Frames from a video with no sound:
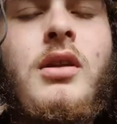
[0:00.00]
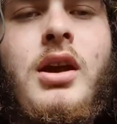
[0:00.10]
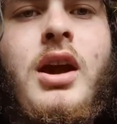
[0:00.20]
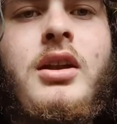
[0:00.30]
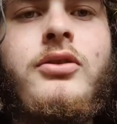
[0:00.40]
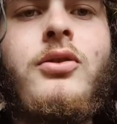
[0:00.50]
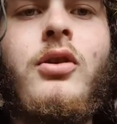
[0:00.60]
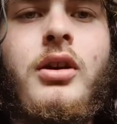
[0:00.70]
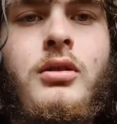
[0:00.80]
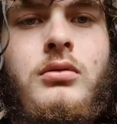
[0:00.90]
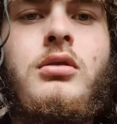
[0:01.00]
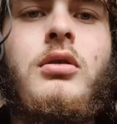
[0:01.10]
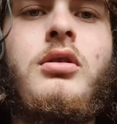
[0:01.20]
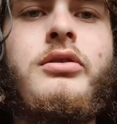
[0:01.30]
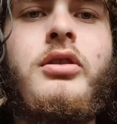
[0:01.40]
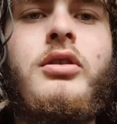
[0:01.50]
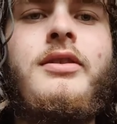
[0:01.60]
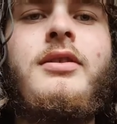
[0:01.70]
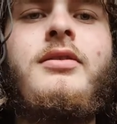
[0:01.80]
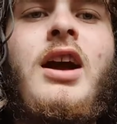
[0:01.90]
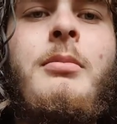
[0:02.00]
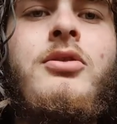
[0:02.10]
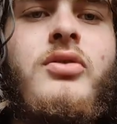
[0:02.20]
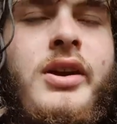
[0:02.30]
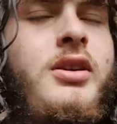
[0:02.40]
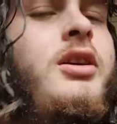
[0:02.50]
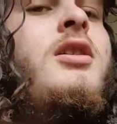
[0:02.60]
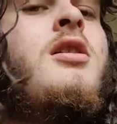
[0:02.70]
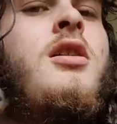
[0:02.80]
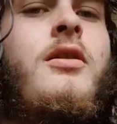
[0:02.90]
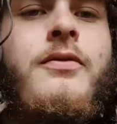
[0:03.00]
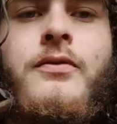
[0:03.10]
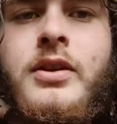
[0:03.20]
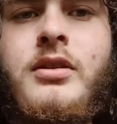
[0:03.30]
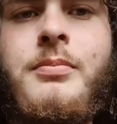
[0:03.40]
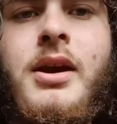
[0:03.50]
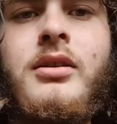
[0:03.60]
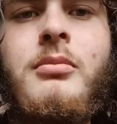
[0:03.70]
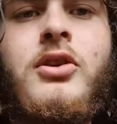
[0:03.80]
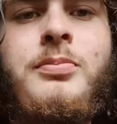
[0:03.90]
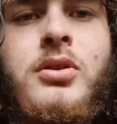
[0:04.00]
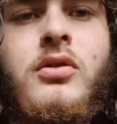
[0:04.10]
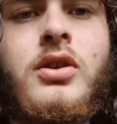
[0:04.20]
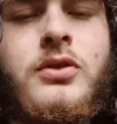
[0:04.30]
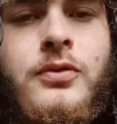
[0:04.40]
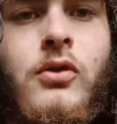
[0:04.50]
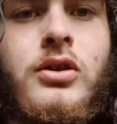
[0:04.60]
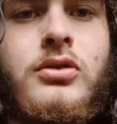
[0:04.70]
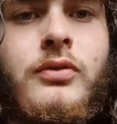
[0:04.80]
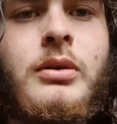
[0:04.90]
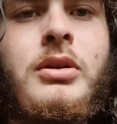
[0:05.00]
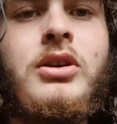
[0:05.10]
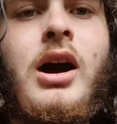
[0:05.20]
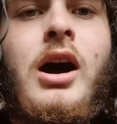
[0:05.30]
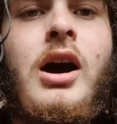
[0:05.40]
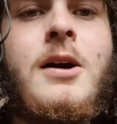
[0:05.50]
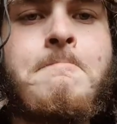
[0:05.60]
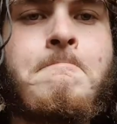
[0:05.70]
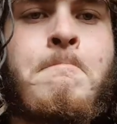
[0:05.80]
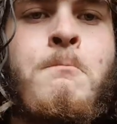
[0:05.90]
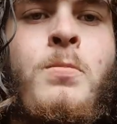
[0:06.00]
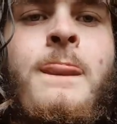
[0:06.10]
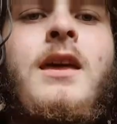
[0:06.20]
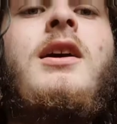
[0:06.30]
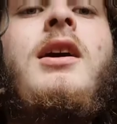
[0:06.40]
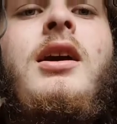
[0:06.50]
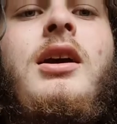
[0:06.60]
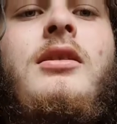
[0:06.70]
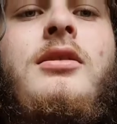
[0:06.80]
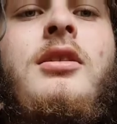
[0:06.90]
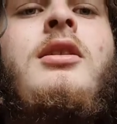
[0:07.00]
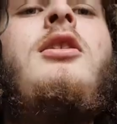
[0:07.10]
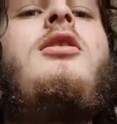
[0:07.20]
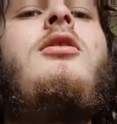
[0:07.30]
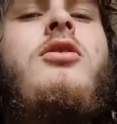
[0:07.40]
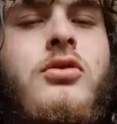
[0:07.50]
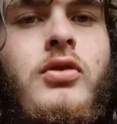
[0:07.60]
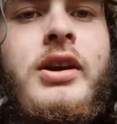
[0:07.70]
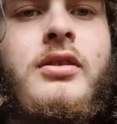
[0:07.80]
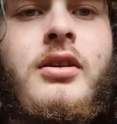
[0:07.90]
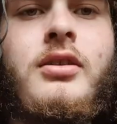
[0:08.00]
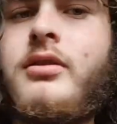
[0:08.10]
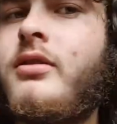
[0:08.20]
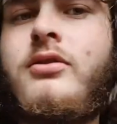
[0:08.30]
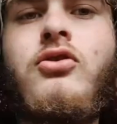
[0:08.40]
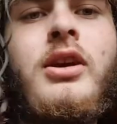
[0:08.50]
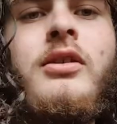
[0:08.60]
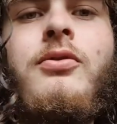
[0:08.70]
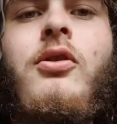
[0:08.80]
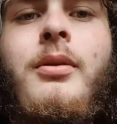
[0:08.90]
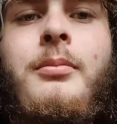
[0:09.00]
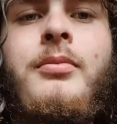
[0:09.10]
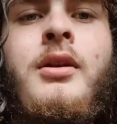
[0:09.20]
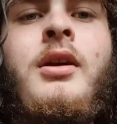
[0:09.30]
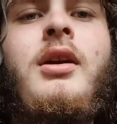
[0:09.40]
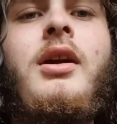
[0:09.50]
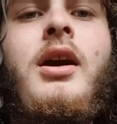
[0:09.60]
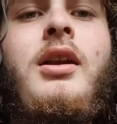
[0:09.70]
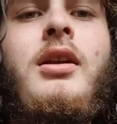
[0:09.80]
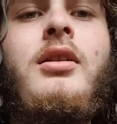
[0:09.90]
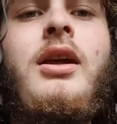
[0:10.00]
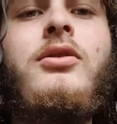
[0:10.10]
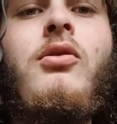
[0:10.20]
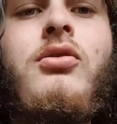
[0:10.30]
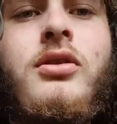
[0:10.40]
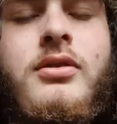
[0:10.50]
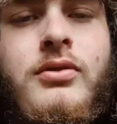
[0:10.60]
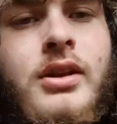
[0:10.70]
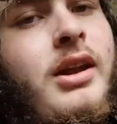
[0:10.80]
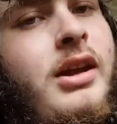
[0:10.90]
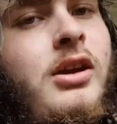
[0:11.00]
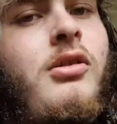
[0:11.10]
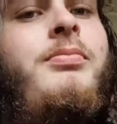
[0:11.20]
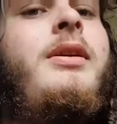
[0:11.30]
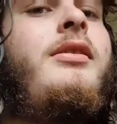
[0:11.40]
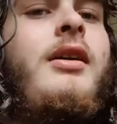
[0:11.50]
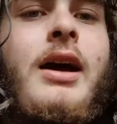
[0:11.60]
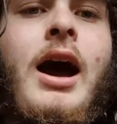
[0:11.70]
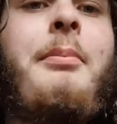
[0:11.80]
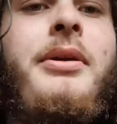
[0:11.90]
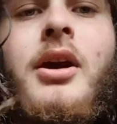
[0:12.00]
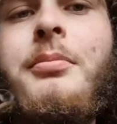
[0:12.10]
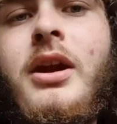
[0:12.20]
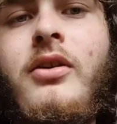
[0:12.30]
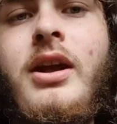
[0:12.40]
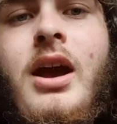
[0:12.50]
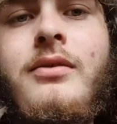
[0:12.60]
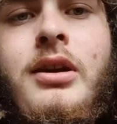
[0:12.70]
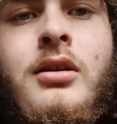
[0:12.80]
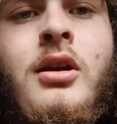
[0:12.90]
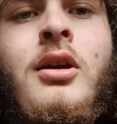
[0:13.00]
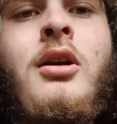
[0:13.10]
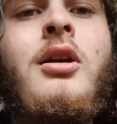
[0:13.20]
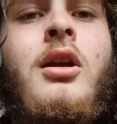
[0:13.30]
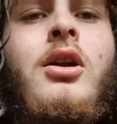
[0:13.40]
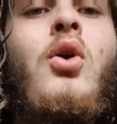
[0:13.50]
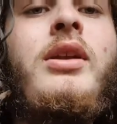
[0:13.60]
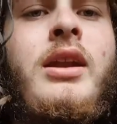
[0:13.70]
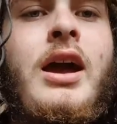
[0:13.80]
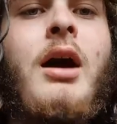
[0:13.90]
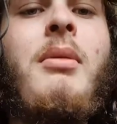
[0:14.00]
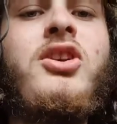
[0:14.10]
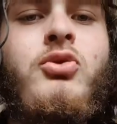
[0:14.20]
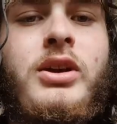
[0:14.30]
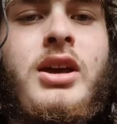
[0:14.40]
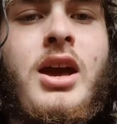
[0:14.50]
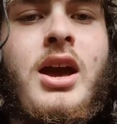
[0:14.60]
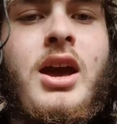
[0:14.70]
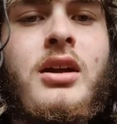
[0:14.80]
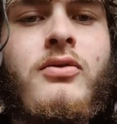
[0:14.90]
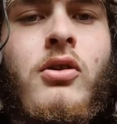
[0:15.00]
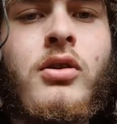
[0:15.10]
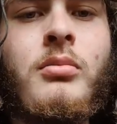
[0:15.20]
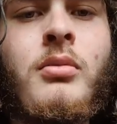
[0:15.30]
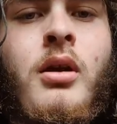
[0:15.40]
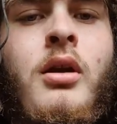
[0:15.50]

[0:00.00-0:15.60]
and his daughter. So you just grab a drink, think about the most purest thoughts of him in your heart, and drink for him. And then let's all just, then he'll be happy up there in heaven, knowing how much we cared for him,